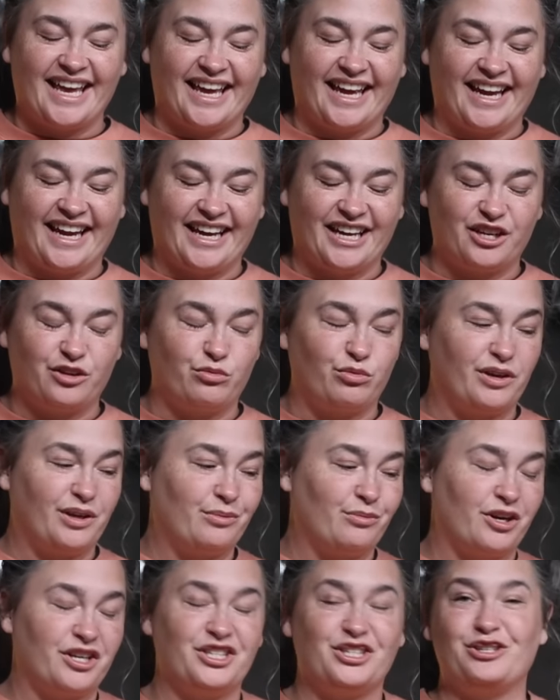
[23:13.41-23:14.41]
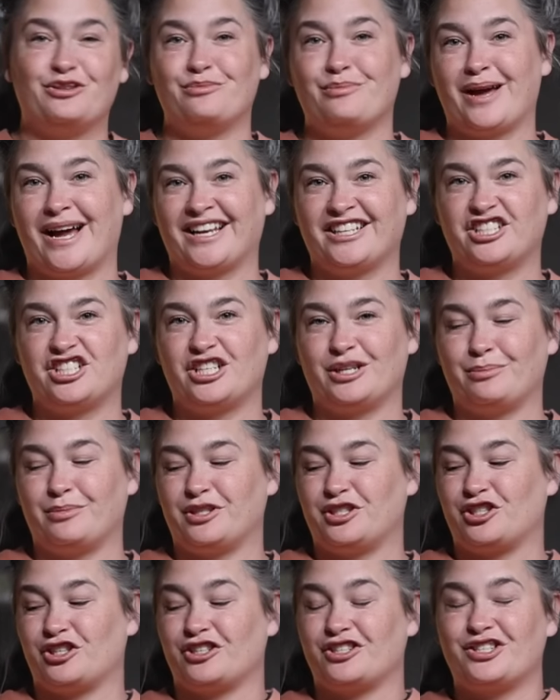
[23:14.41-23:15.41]
and we want to match
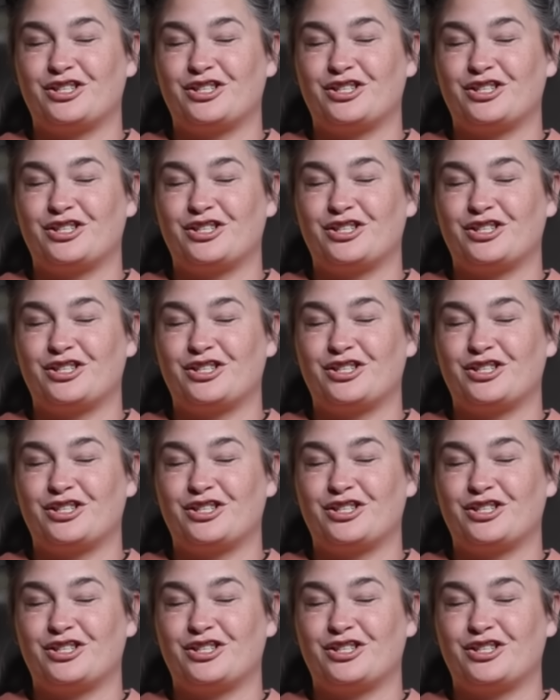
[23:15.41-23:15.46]
temperature.